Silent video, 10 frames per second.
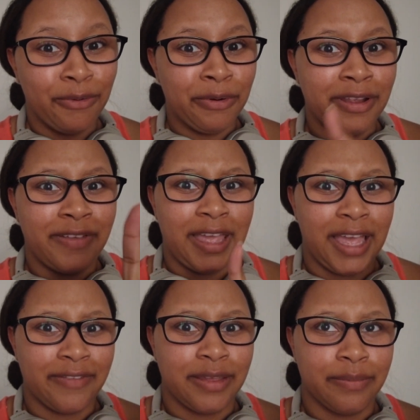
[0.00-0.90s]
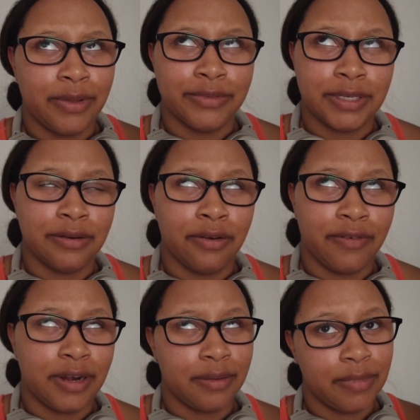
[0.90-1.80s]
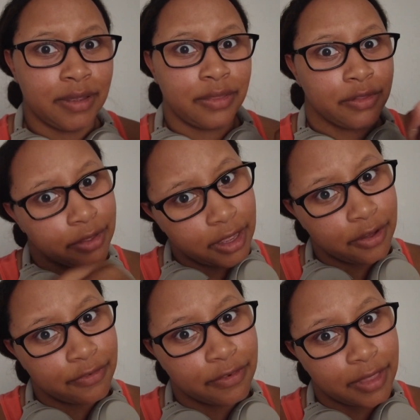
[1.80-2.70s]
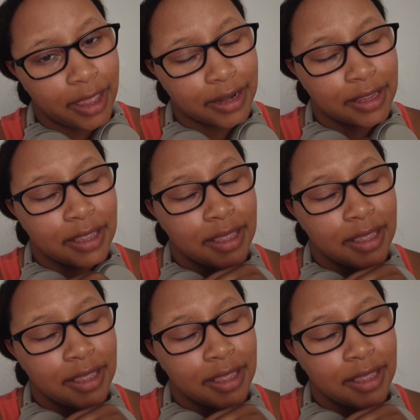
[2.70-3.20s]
or if I haven't posted it already, be on the lookout for that.